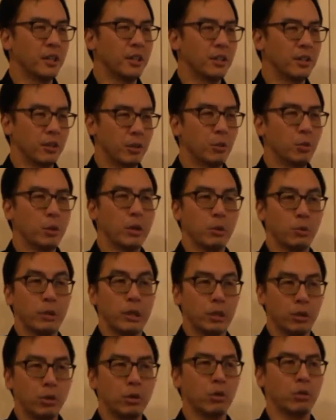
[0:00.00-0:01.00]
You know, we,
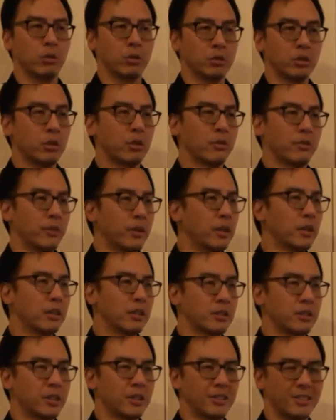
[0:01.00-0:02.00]
we do sort of feel,
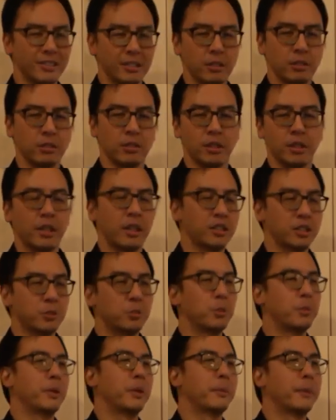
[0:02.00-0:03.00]
it's like, oh, okay, I just
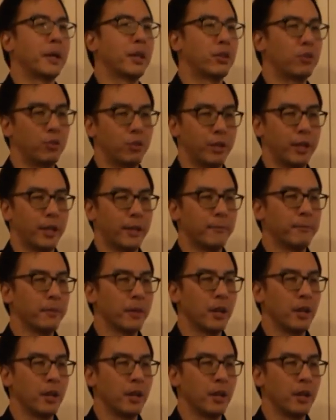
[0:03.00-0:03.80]
put my pet through that.